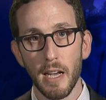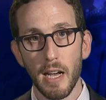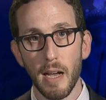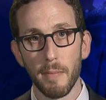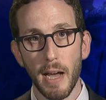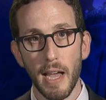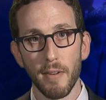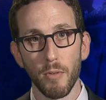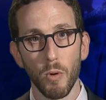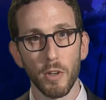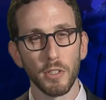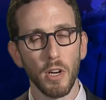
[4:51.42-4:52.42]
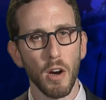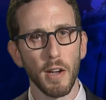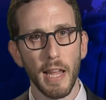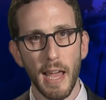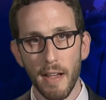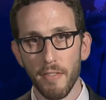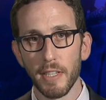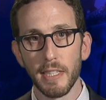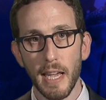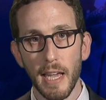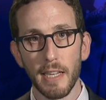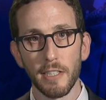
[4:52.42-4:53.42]
I have worked hard every
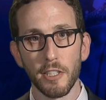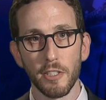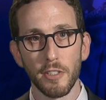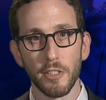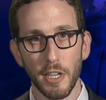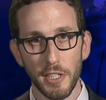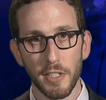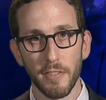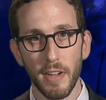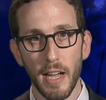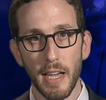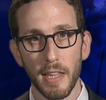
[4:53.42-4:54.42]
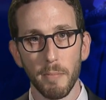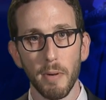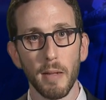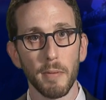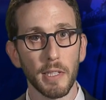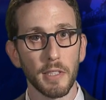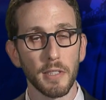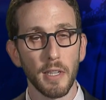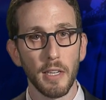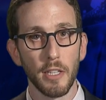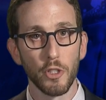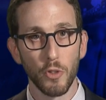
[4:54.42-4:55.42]
day to justify the public's
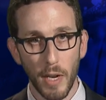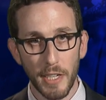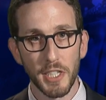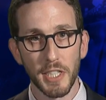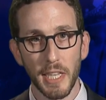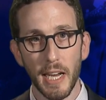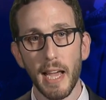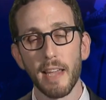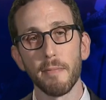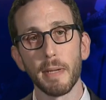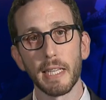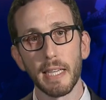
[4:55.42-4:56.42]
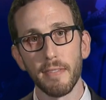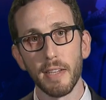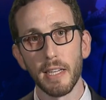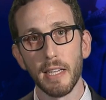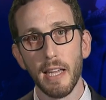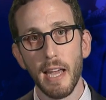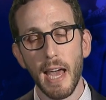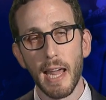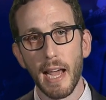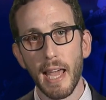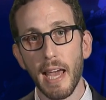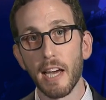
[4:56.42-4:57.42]
trust that I have been given,
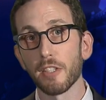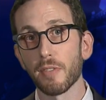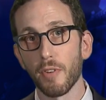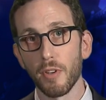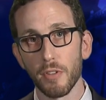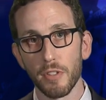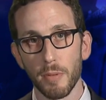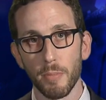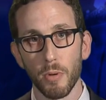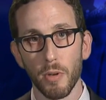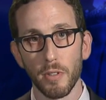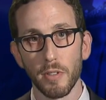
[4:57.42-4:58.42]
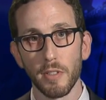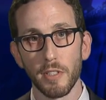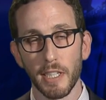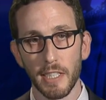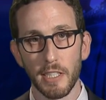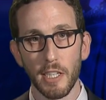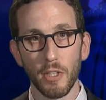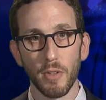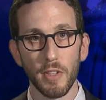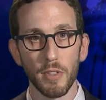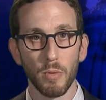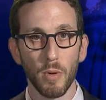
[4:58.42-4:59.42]
and I ask for your support to continue
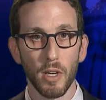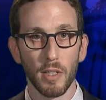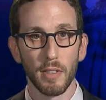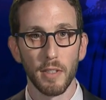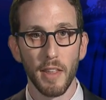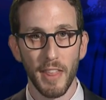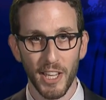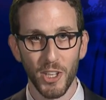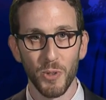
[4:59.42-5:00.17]
this work. Thank